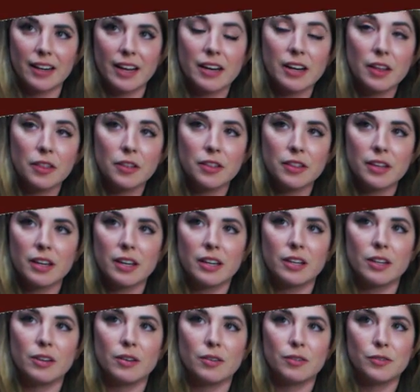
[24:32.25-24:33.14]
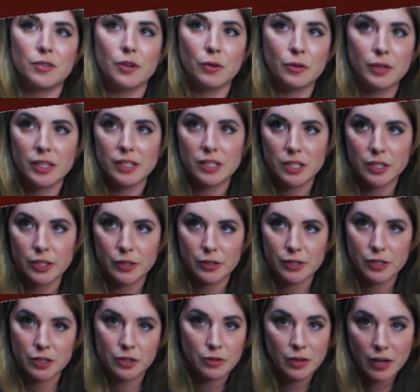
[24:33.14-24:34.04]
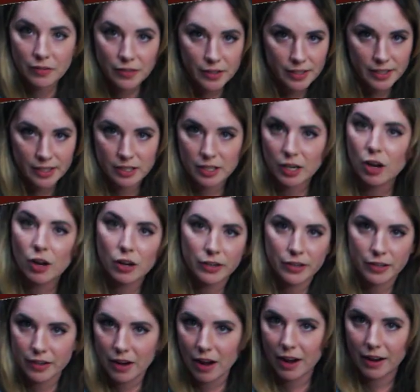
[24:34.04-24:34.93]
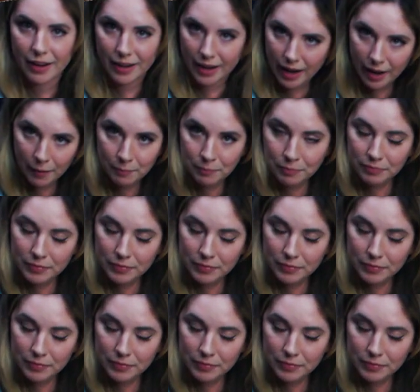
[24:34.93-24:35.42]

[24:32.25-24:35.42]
Another thing you don't need to do is you never need to call your dog a name,